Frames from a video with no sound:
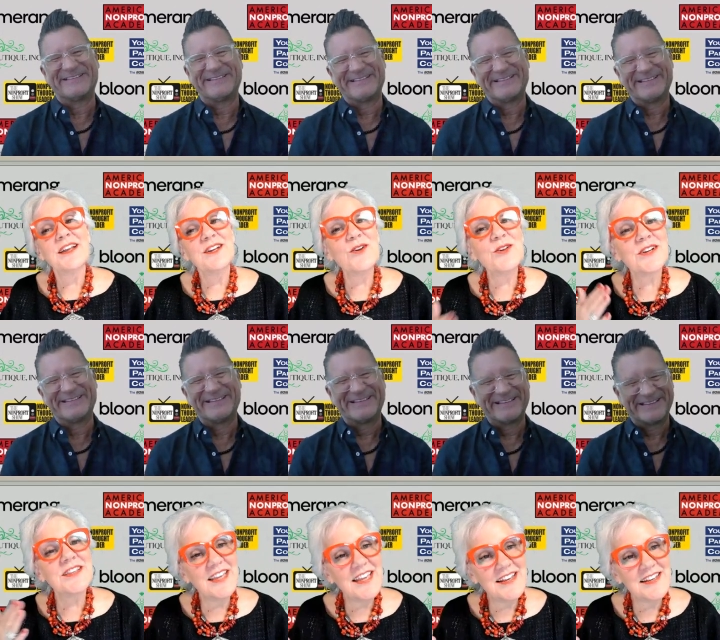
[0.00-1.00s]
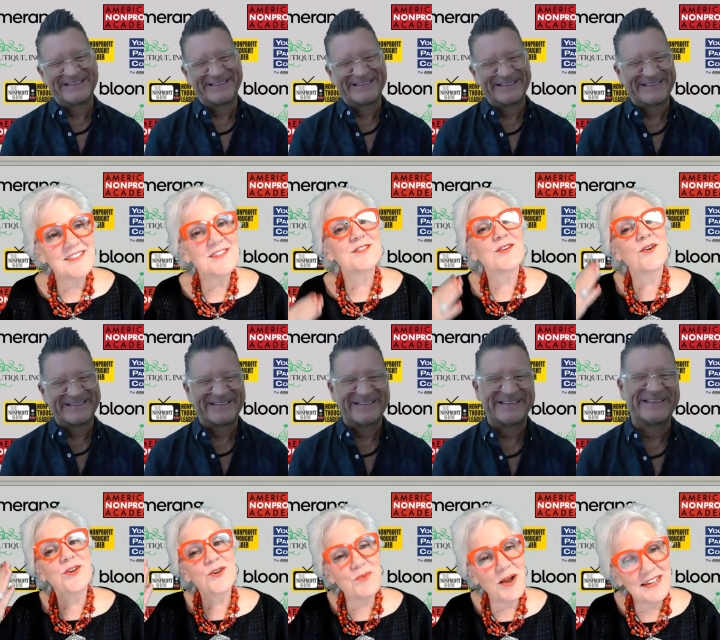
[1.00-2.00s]
Speaker 1: know you're in the East, so you're
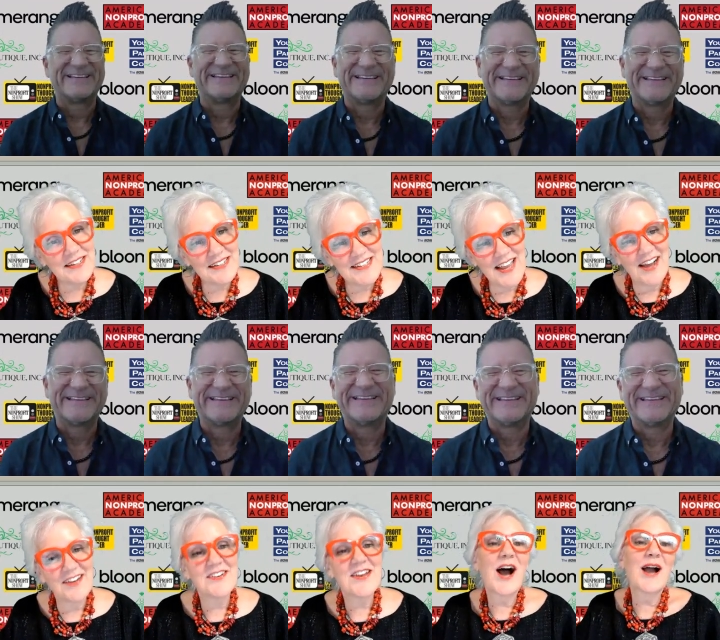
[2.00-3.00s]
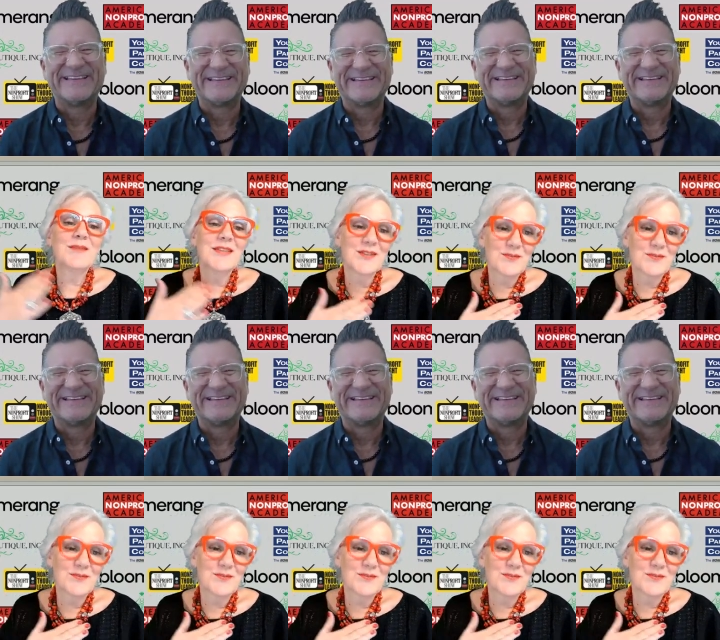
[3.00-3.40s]
winding down. I'm in the